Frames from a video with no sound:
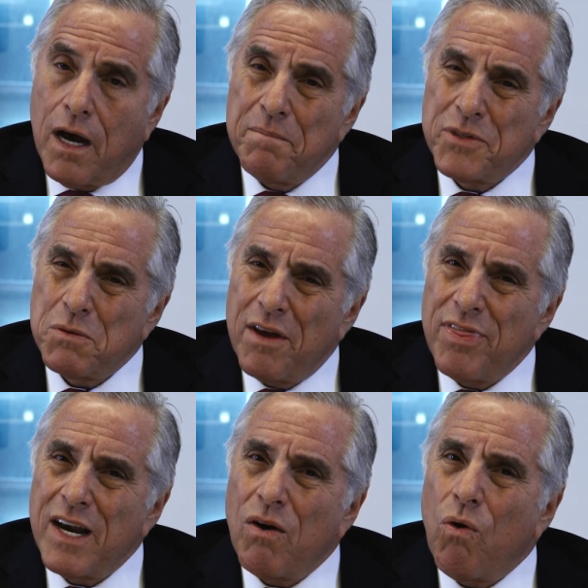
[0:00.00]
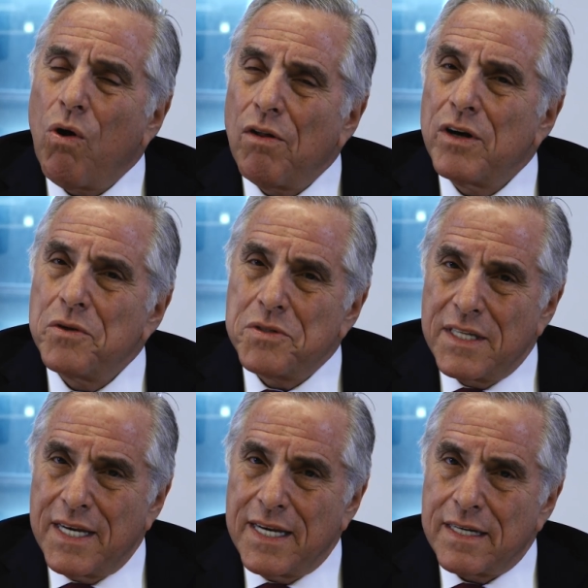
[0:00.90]
So I think all those
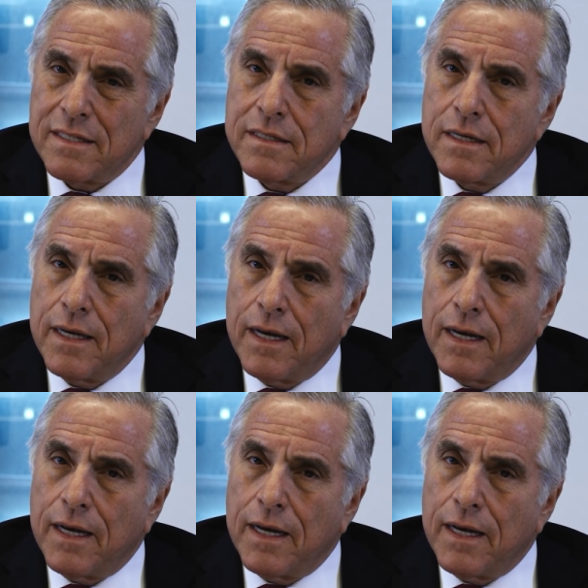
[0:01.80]
things